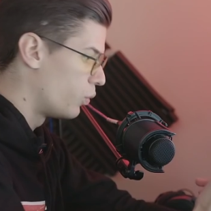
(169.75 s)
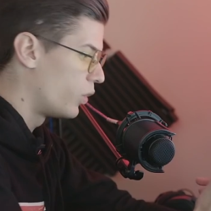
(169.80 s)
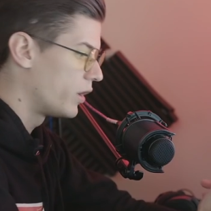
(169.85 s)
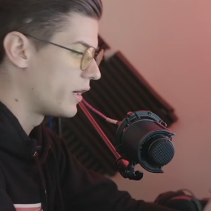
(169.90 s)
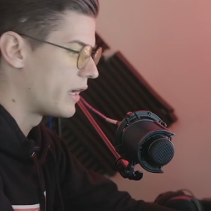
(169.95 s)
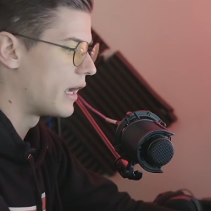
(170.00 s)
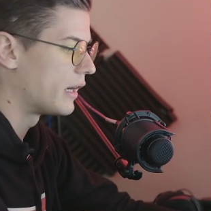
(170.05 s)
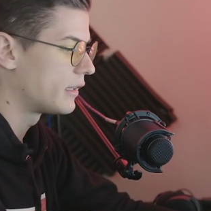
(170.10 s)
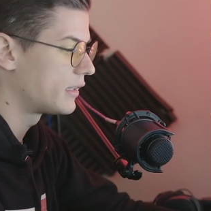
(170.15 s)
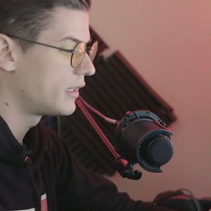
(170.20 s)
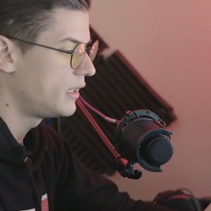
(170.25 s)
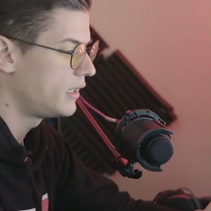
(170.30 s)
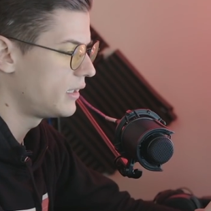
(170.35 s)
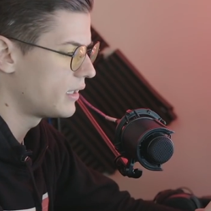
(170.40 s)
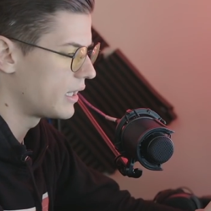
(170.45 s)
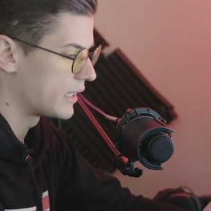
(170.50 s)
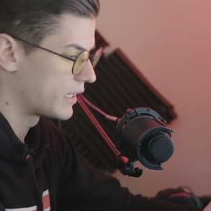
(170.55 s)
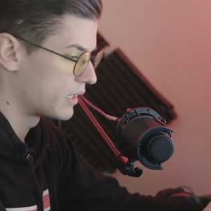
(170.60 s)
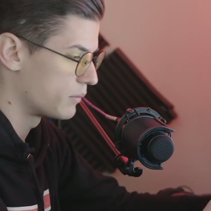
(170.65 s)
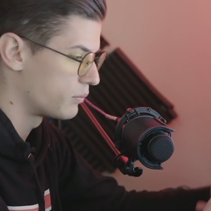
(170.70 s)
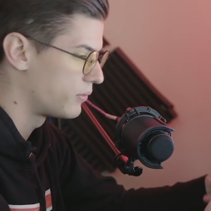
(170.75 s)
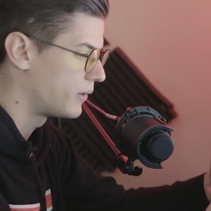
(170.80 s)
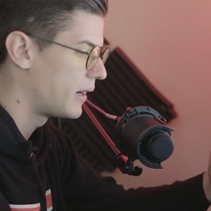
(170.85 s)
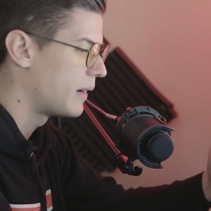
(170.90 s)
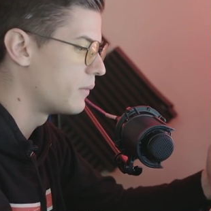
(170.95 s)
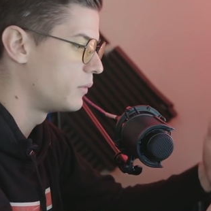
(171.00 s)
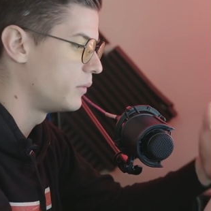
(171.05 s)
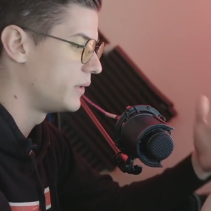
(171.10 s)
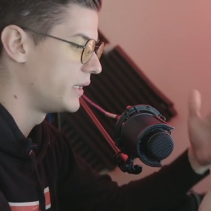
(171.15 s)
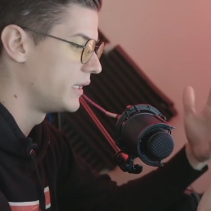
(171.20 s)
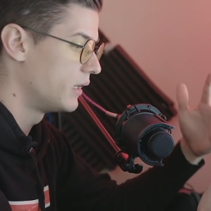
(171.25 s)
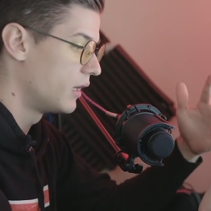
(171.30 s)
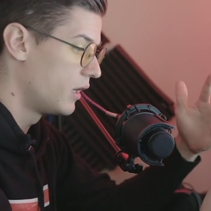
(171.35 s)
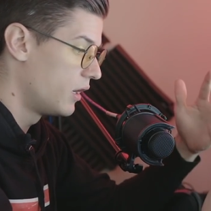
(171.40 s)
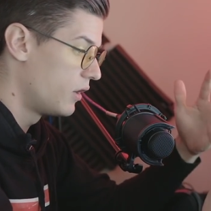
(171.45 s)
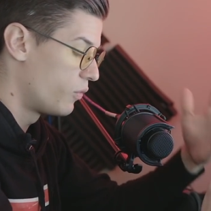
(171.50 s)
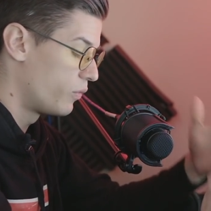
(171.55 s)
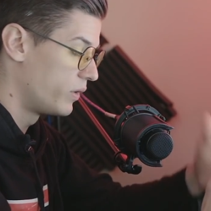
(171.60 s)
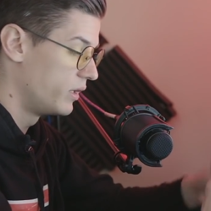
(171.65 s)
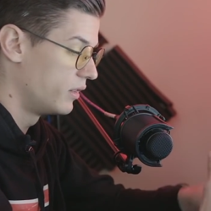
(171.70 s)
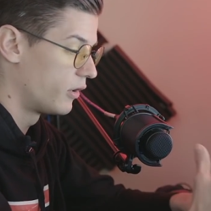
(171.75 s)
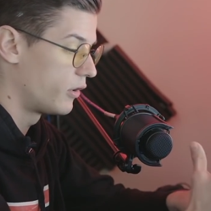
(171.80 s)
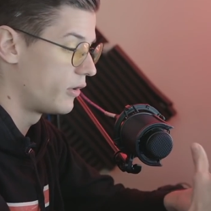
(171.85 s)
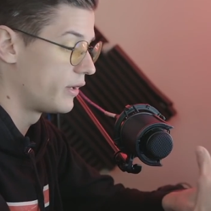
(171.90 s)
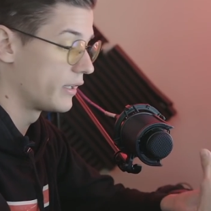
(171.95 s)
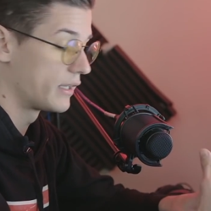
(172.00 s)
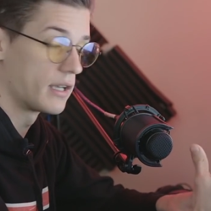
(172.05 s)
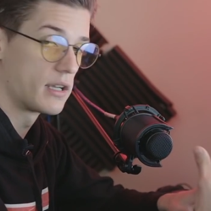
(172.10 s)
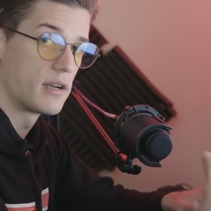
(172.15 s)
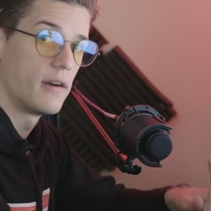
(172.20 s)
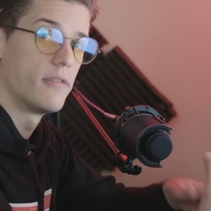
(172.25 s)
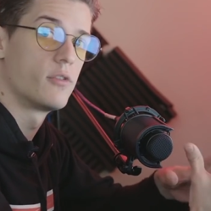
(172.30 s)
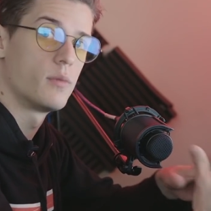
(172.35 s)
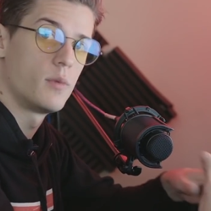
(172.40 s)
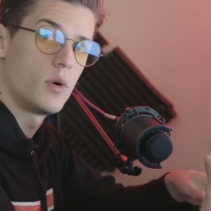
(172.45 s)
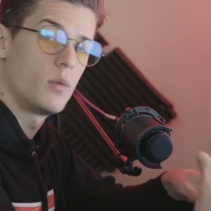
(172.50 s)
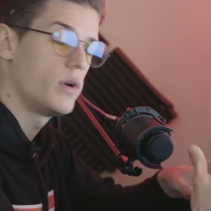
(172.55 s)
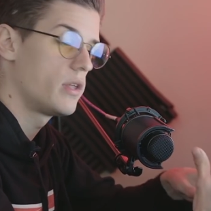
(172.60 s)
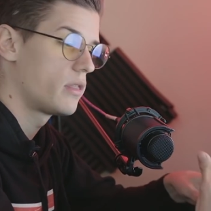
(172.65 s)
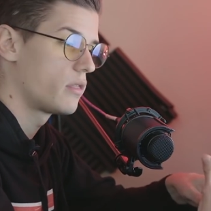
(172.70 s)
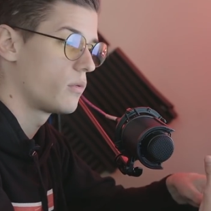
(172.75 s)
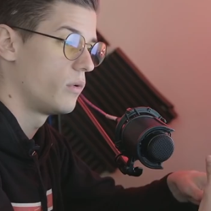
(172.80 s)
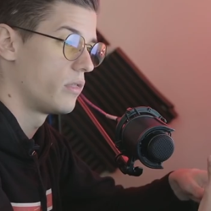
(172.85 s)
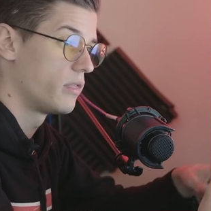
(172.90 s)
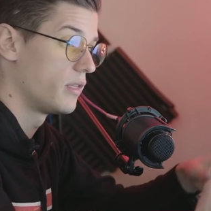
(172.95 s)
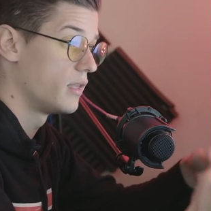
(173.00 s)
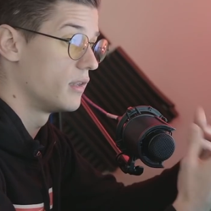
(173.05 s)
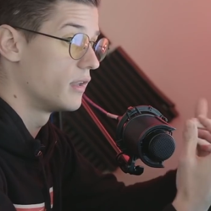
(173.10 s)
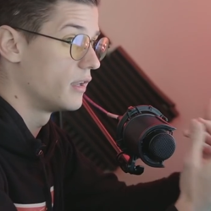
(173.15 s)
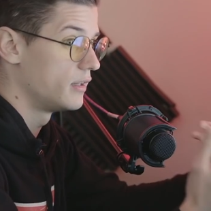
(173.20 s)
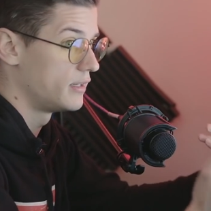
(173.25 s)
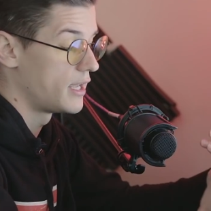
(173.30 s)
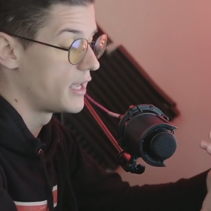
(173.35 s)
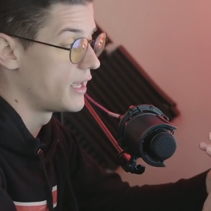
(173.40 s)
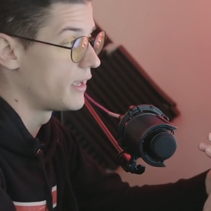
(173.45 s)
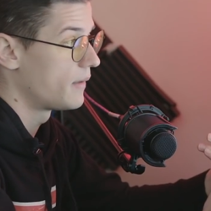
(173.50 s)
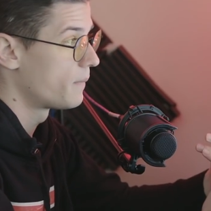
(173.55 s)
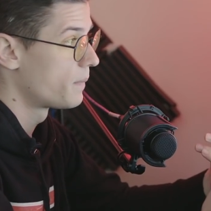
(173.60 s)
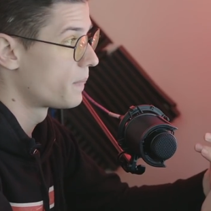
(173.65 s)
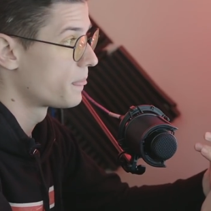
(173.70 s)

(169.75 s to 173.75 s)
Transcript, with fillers: one hotkey I could probably relearn and get comfortable with within a day.